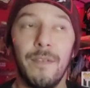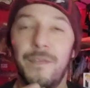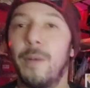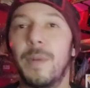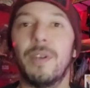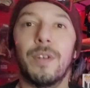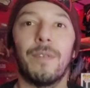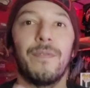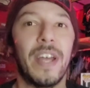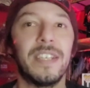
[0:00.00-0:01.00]
familiar
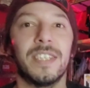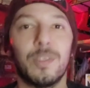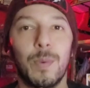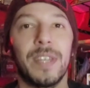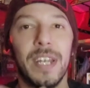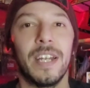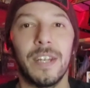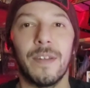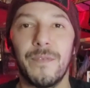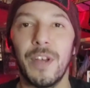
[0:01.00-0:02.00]
faces
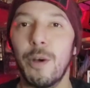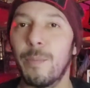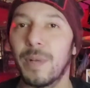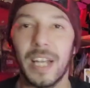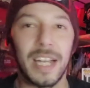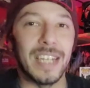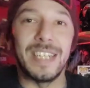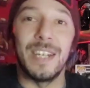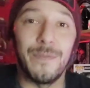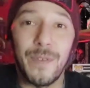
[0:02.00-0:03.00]
within the film but like i
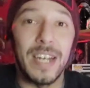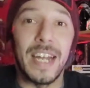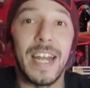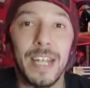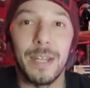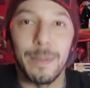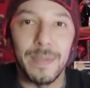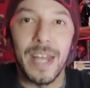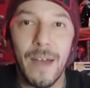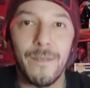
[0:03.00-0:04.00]
didn't find any of them
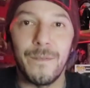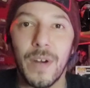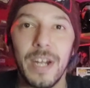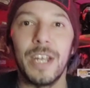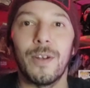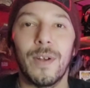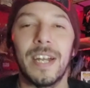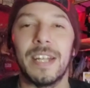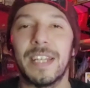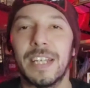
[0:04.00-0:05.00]
that funny or
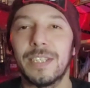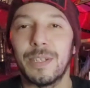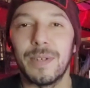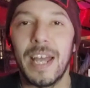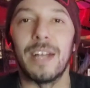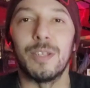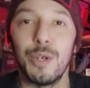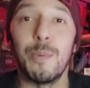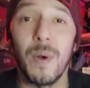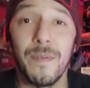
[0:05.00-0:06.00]
anything so yeah
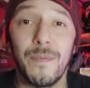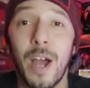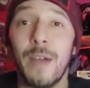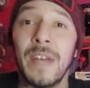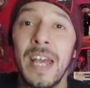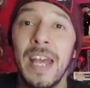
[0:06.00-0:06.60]
2.5